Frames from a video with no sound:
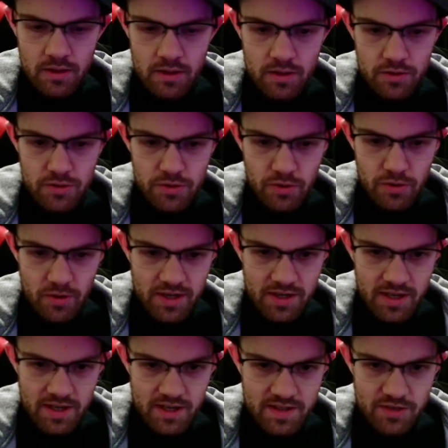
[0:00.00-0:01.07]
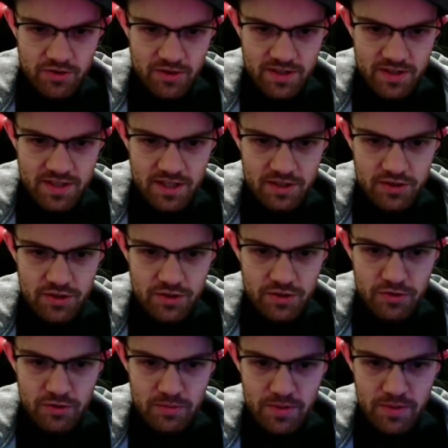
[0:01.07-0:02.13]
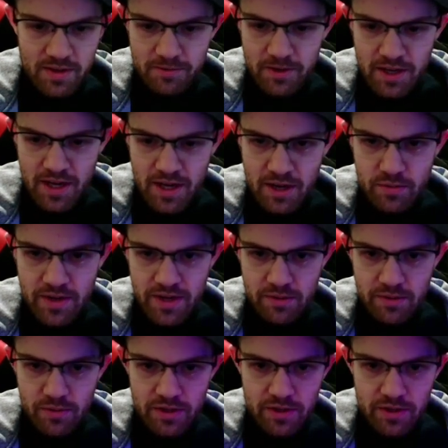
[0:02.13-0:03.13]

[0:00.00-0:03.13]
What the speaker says: New York gets interesting too, but for now we will